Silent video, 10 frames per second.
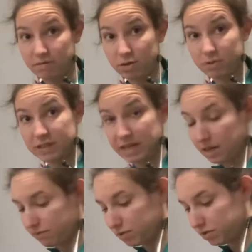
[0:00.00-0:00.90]
known
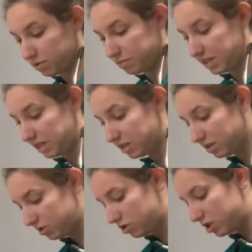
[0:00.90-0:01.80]
Sadie for so many
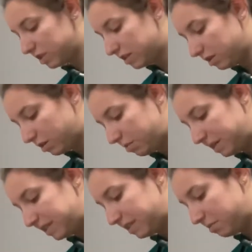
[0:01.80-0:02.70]
years. She's a little
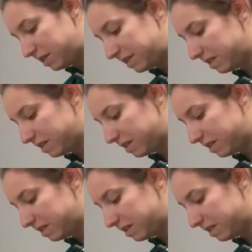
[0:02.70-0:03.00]
bit timid.